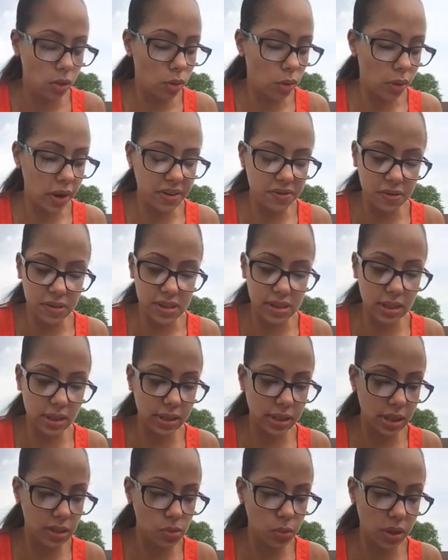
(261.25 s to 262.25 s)
Great
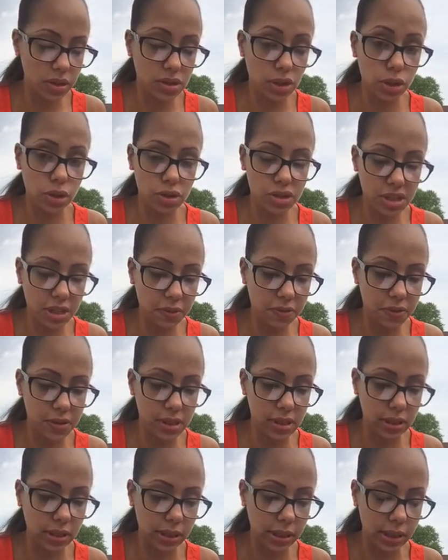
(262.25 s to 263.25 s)
facility as well as a nursing
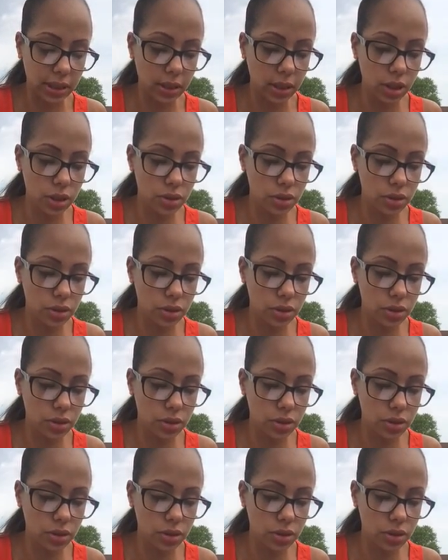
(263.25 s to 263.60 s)
facility.